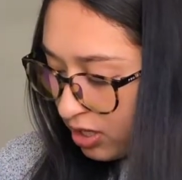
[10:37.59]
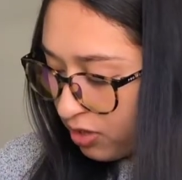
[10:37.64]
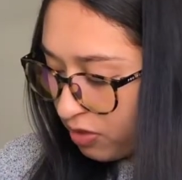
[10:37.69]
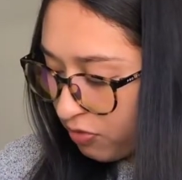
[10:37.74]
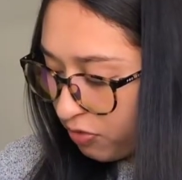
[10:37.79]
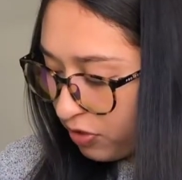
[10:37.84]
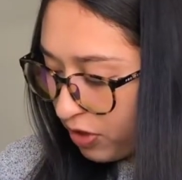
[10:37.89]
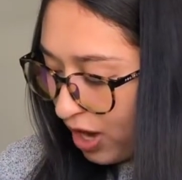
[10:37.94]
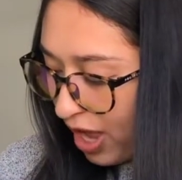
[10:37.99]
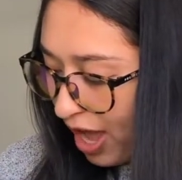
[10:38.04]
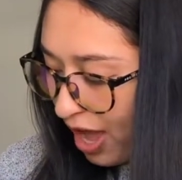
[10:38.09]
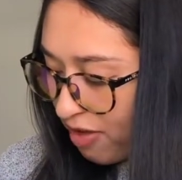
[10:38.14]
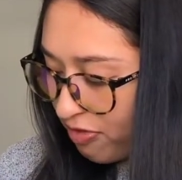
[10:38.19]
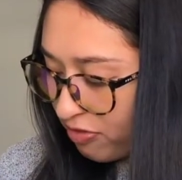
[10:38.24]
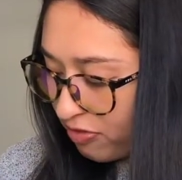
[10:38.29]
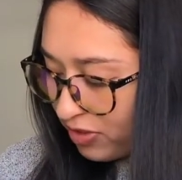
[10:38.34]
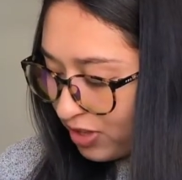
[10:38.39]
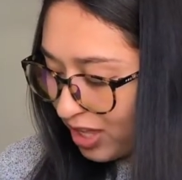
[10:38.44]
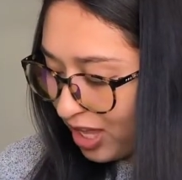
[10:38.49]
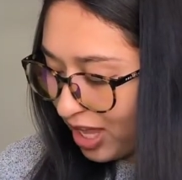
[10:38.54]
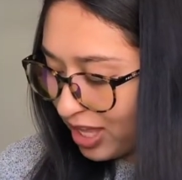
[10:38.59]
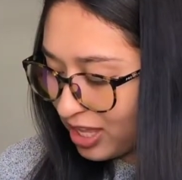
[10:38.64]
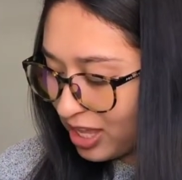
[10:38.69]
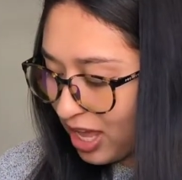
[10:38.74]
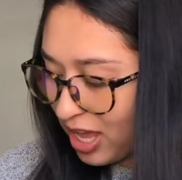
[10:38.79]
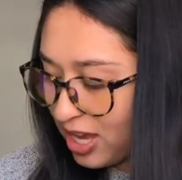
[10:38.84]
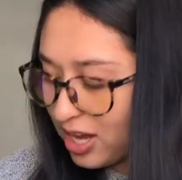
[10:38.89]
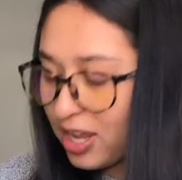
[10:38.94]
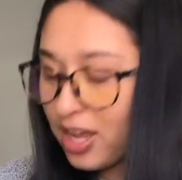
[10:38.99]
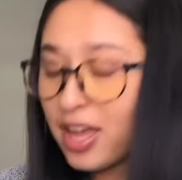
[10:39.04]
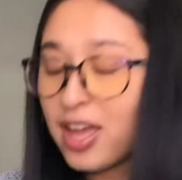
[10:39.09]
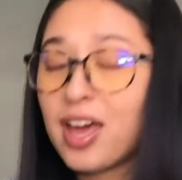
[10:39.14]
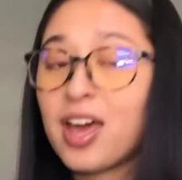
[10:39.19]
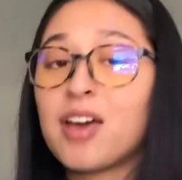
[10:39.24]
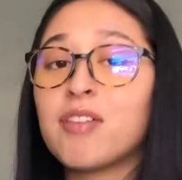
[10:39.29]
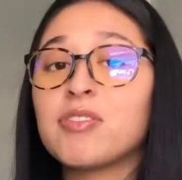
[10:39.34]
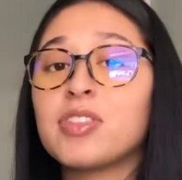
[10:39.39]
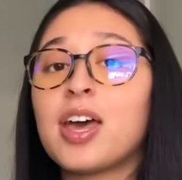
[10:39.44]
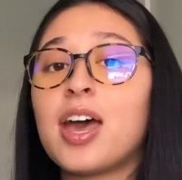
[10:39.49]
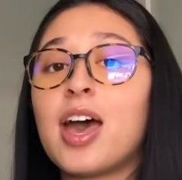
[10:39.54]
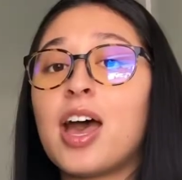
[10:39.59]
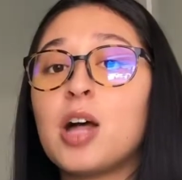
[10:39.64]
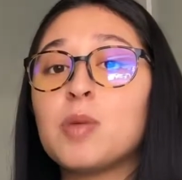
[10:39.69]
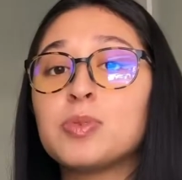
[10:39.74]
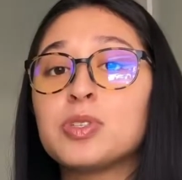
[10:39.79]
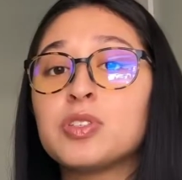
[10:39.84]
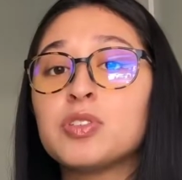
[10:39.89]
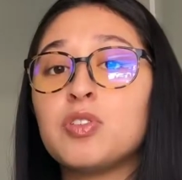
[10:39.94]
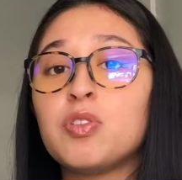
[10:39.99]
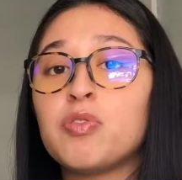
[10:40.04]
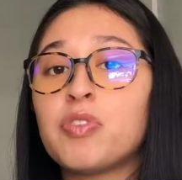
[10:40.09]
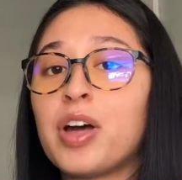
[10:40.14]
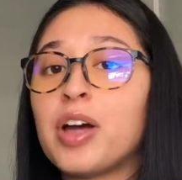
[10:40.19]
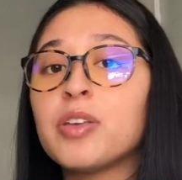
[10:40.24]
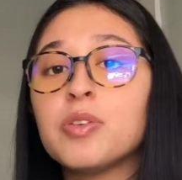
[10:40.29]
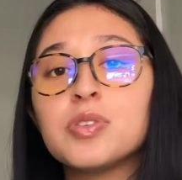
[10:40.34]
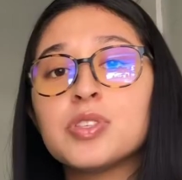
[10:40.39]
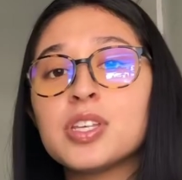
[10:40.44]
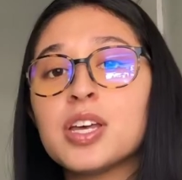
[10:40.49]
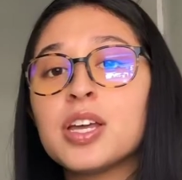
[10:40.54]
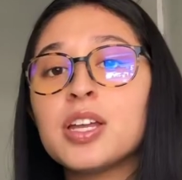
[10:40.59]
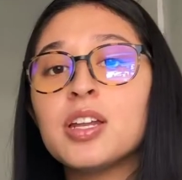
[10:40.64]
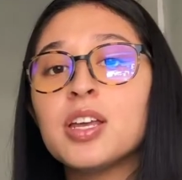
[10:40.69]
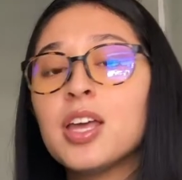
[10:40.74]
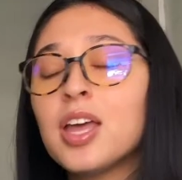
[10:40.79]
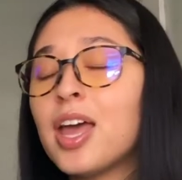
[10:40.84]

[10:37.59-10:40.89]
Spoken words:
For F, again, I have that absolute value sign,